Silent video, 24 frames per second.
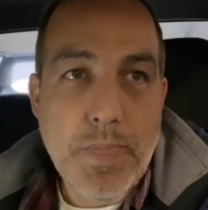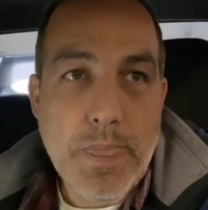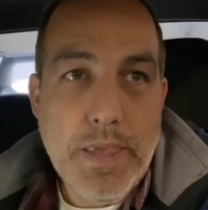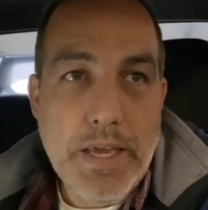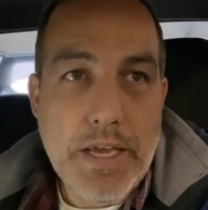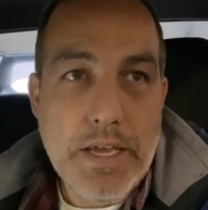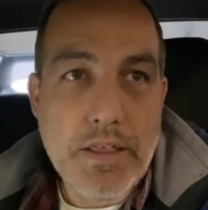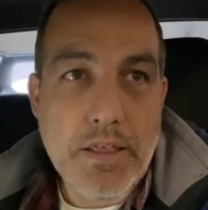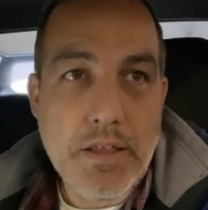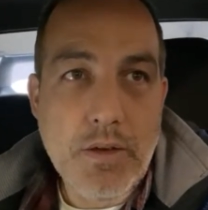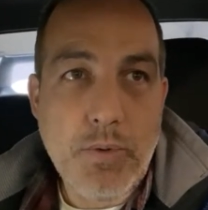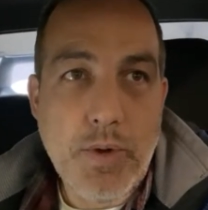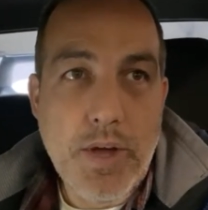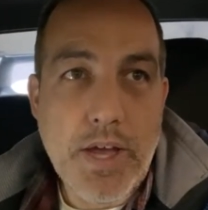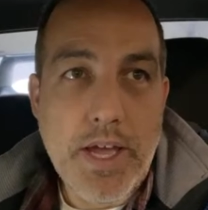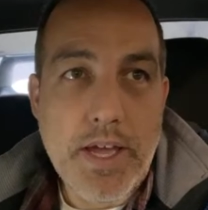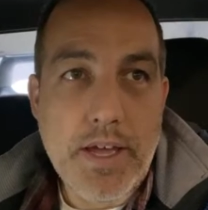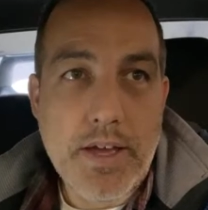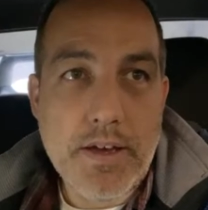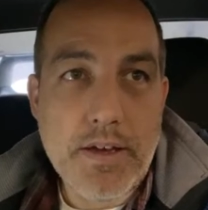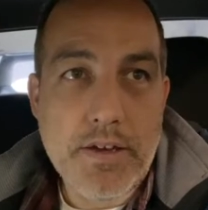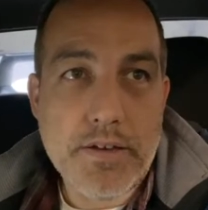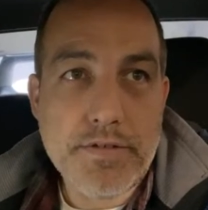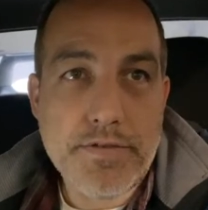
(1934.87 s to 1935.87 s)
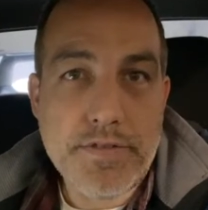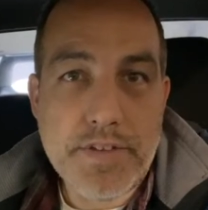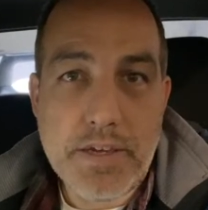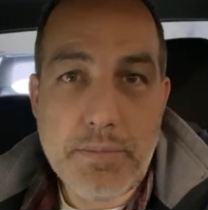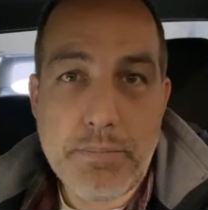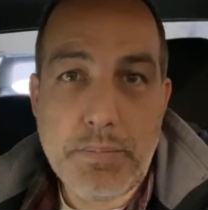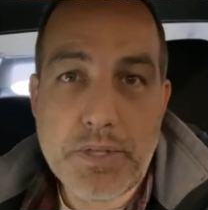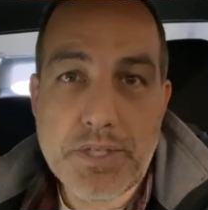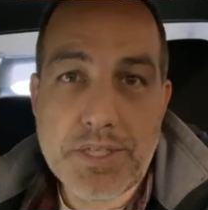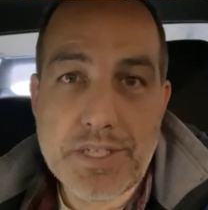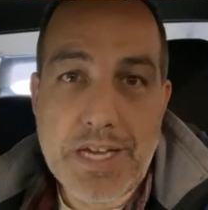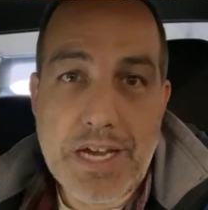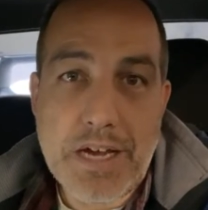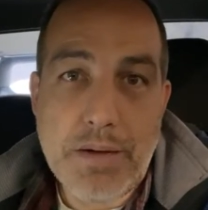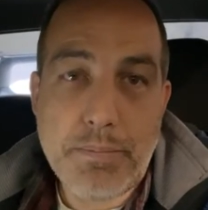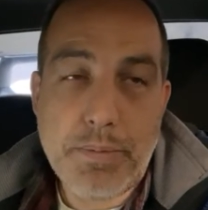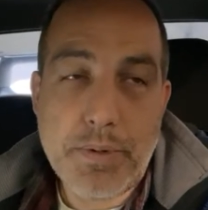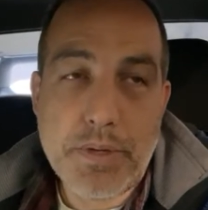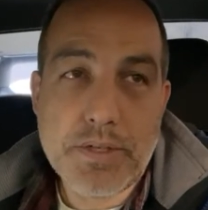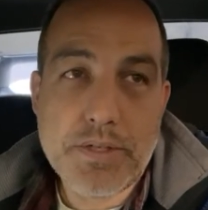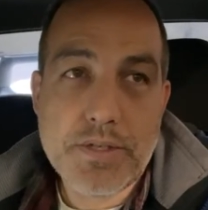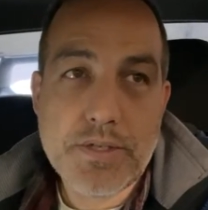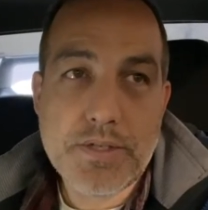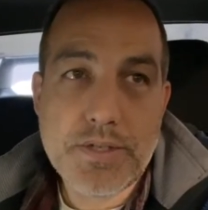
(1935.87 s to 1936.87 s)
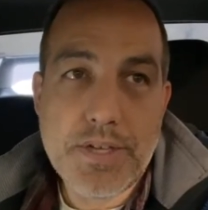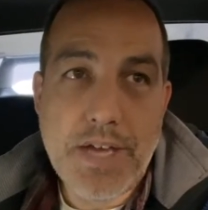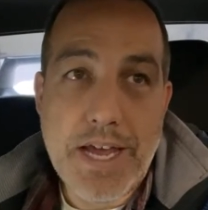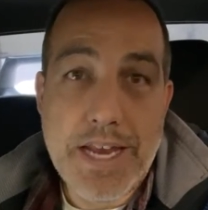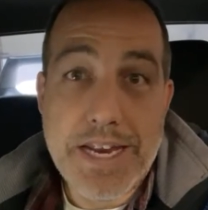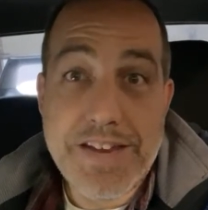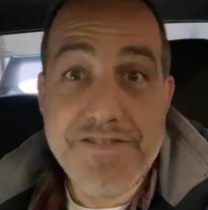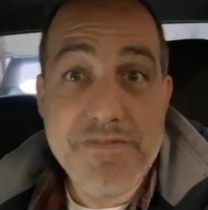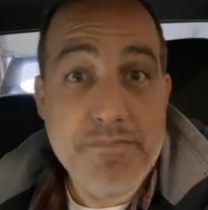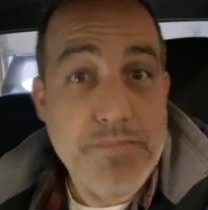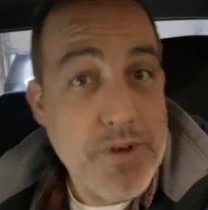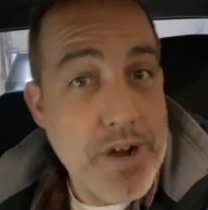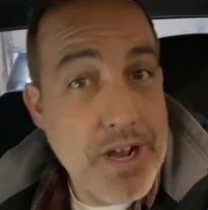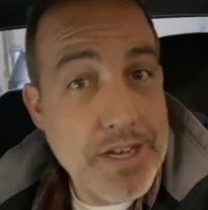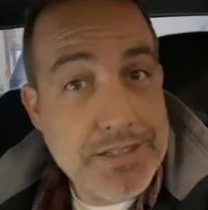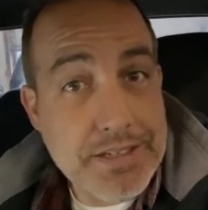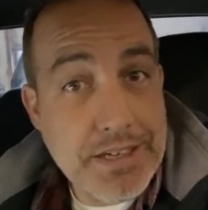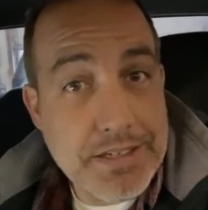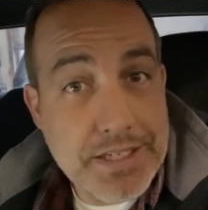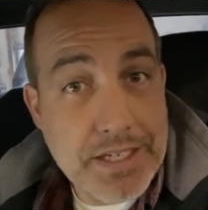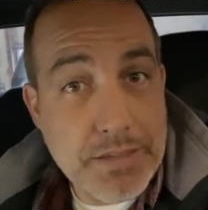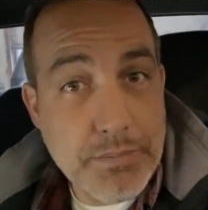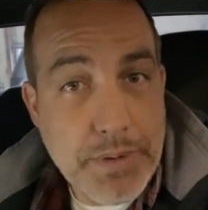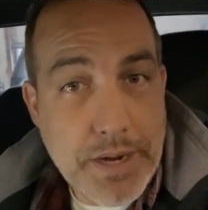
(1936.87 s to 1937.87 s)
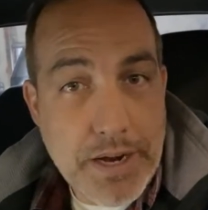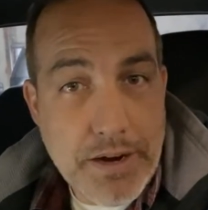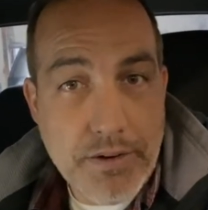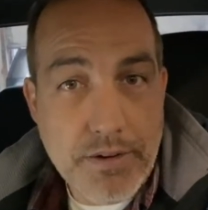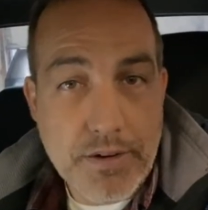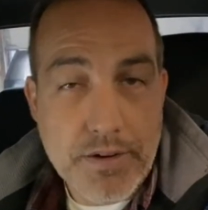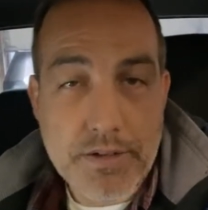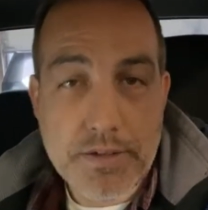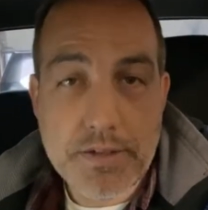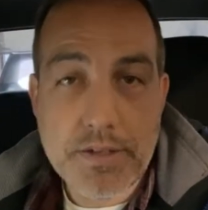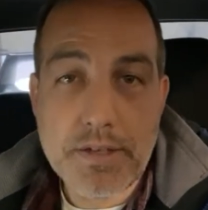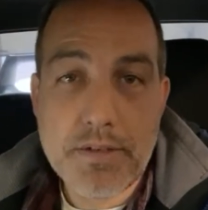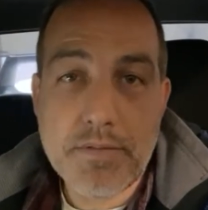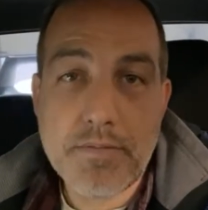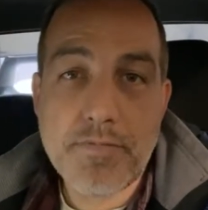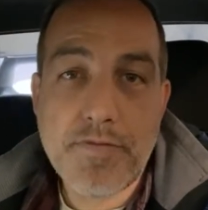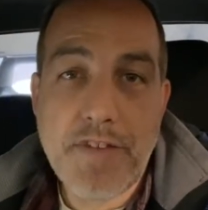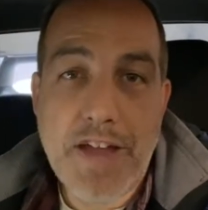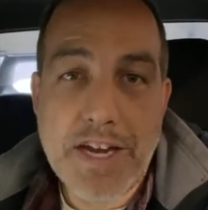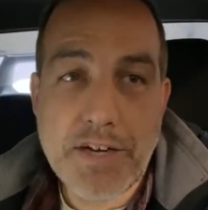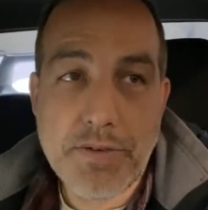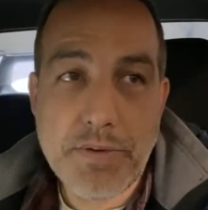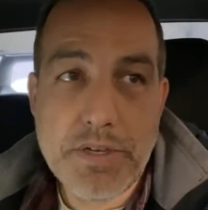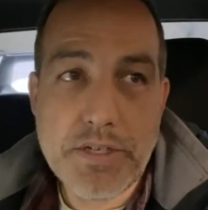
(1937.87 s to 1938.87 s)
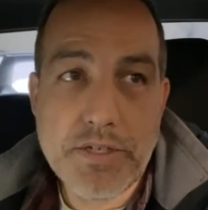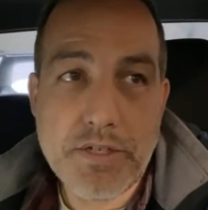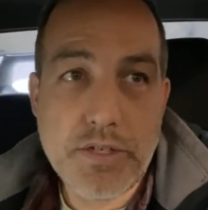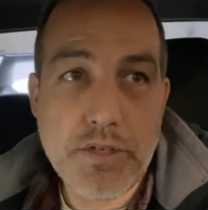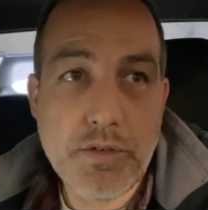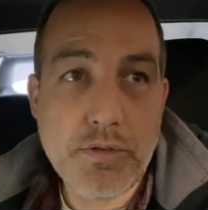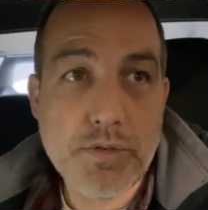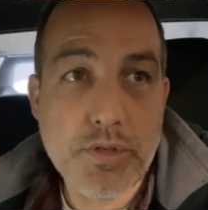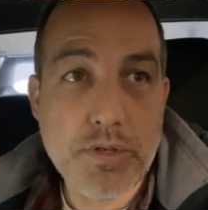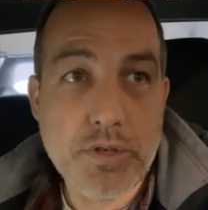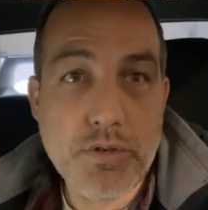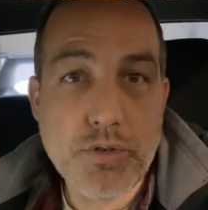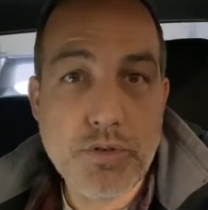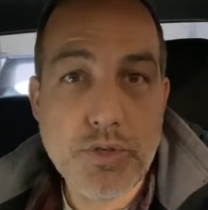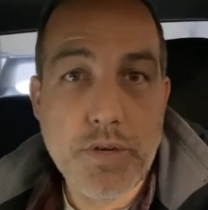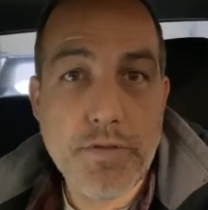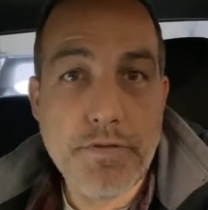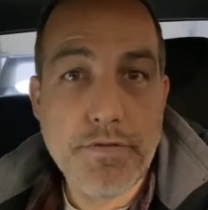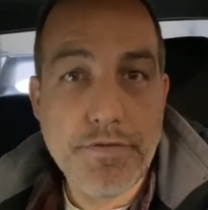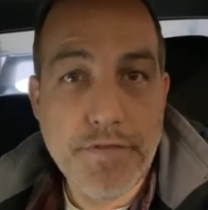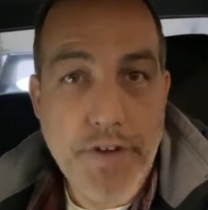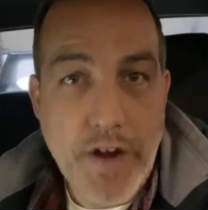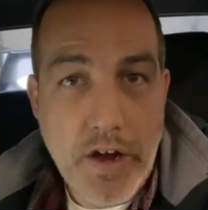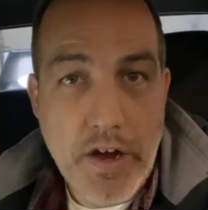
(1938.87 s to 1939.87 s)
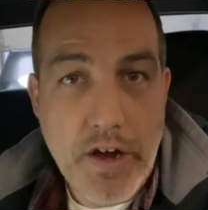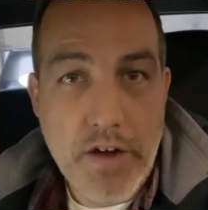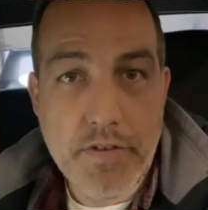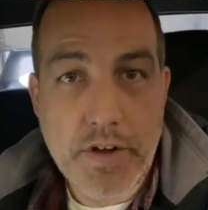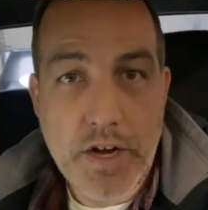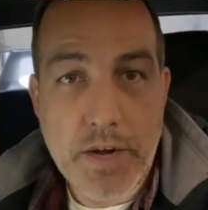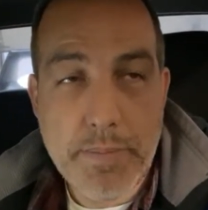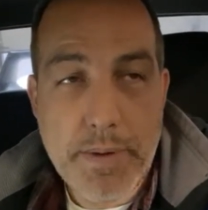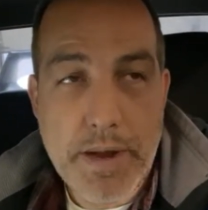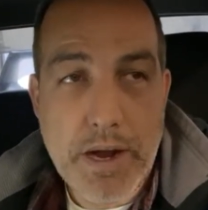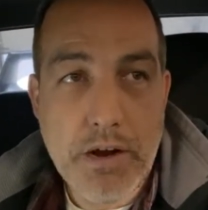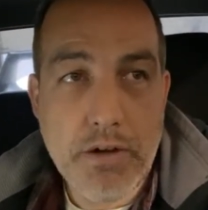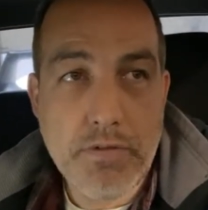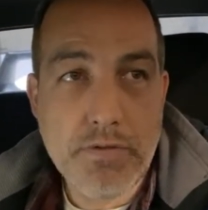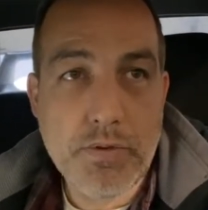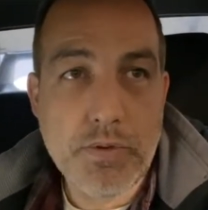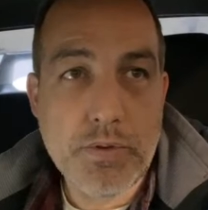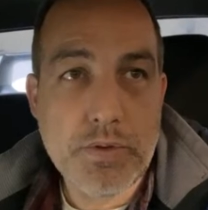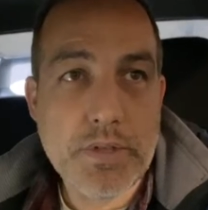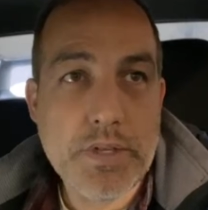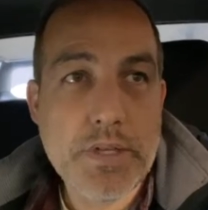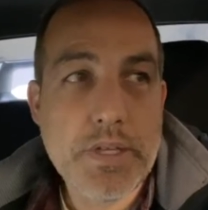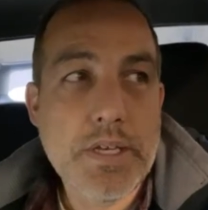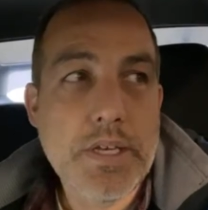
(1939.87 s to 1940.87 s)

in the way of inputs and outputs, and even processing power. The factory ECUs are usually very, very powerful.